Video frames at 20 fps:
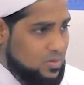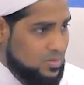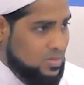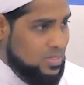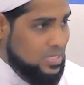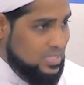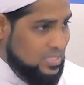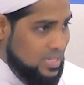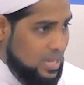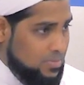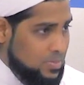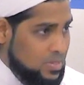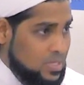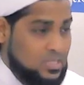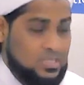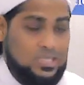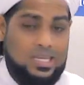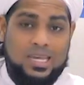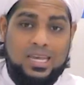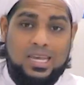These type of
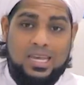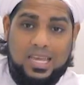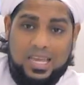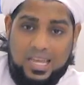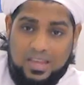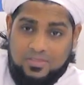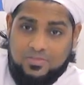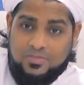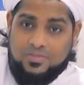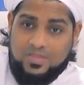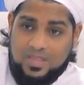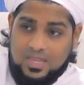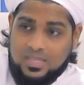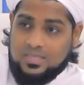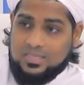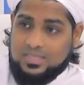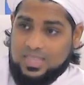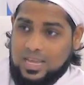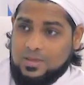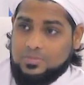things. If
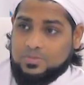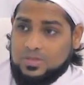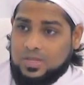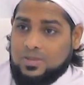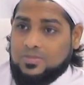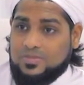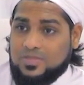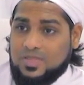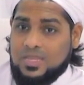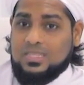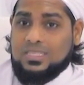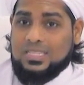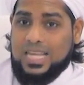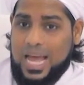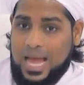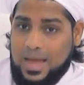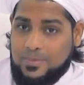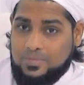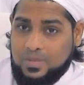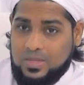these types of things
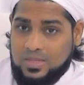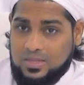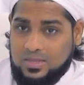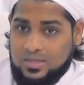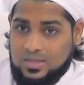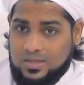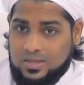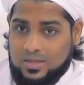happen,